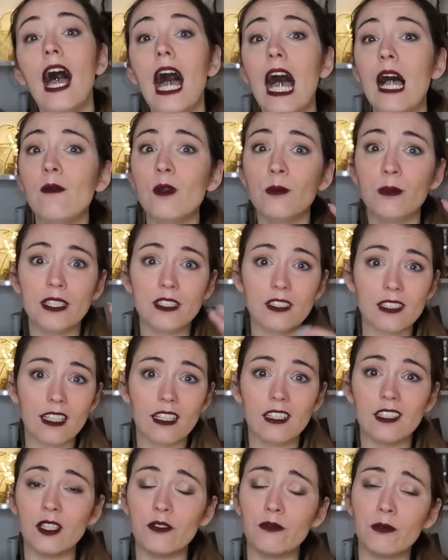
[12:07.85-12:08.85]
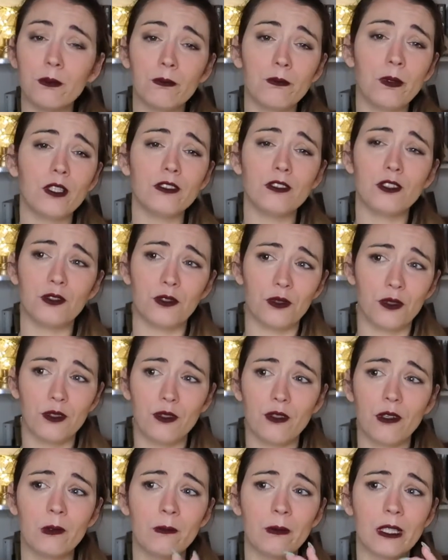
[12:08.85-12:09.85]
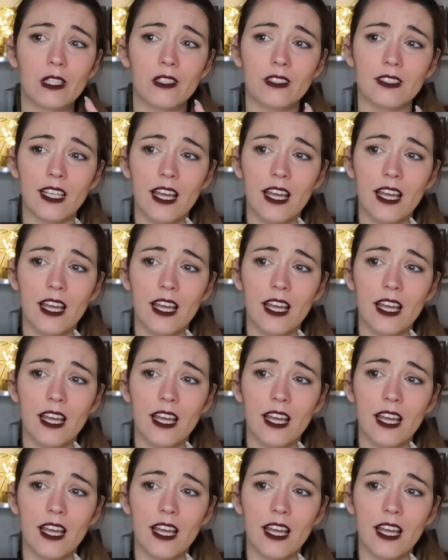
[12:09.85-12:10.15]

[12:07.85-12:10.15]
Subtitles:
I'm a bit scared about the third one because